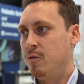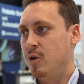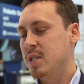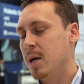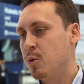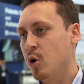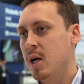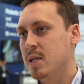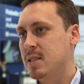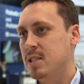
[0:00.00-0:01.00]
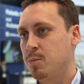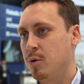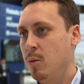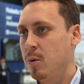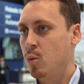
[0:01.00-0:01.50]
for some products, it's a
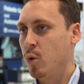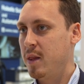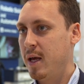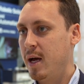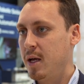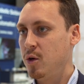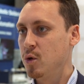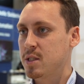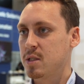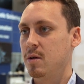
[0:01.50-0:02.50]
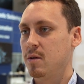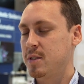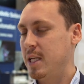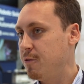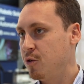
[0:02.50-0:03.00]
problem when they are used
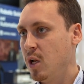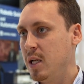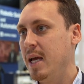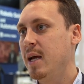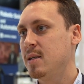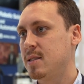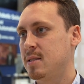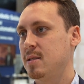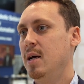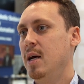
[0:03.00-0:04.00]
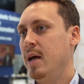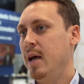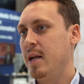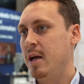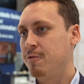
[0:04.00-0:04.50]
several years
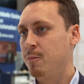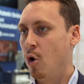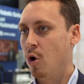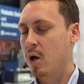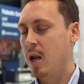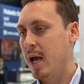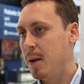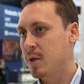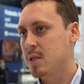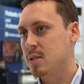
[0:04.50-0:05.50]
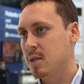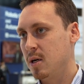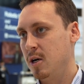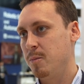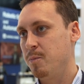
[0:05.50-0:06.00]
and have more climate
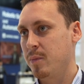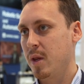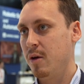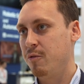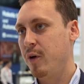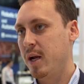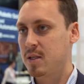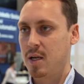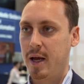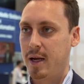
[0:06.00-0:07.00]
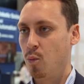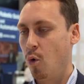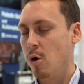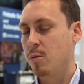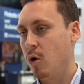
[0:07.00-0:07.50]
effect, like
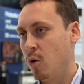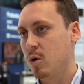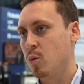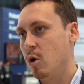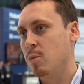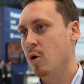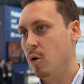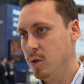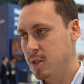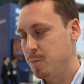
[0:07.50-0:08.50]
warm, cold.